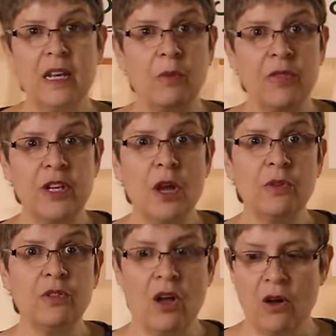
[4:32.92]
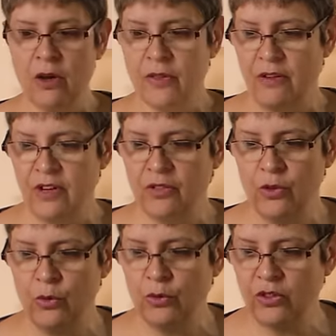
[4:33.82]
Now with the Noah's Ark, there is
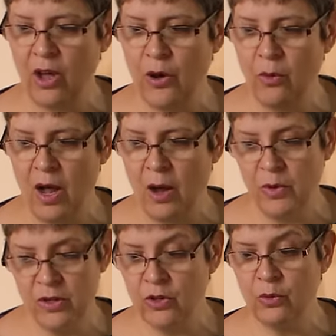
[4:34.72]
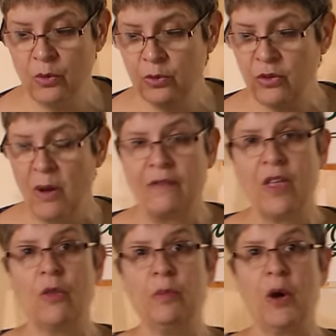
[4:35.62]
also, um, we do also have
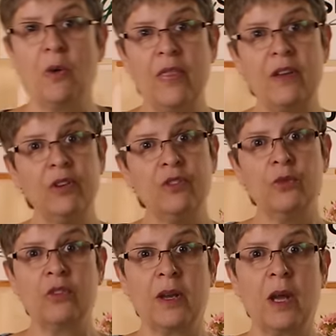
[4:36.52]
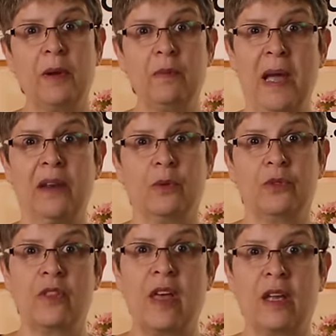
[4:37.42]
that on the bowl, and there is also a couple of
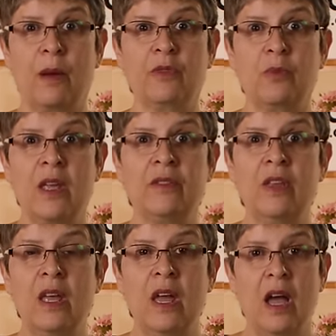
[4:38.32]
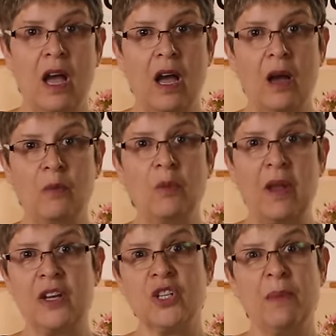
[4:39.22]
panels that that comes with, uh, and
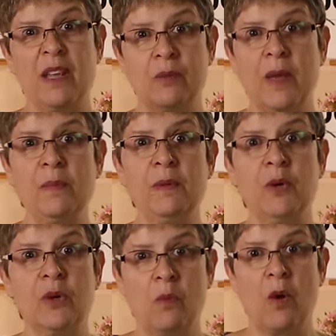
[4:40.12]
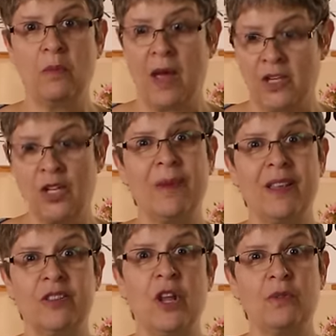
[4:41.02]
one actually makes a baby book, and one actually
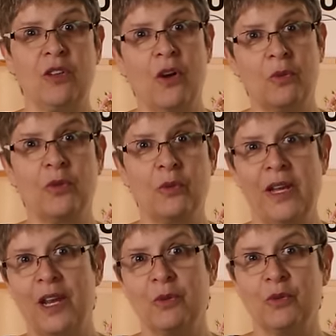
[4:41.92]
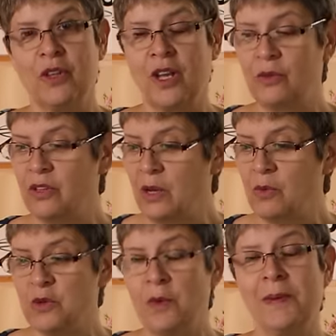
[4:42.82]
makes Noah's Ark with all the animals that goes in it,
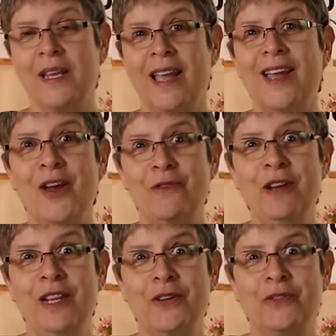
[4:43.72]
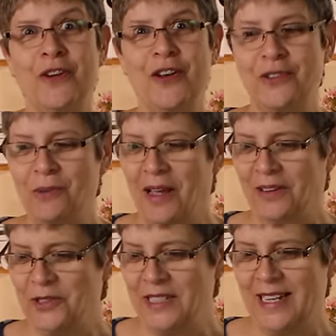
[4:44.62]
which would be really good fun as
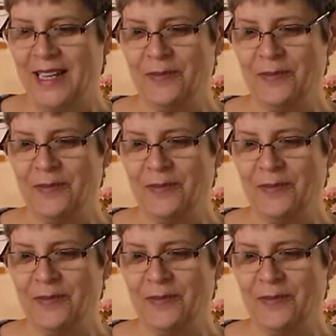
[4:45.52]
well, wouldn't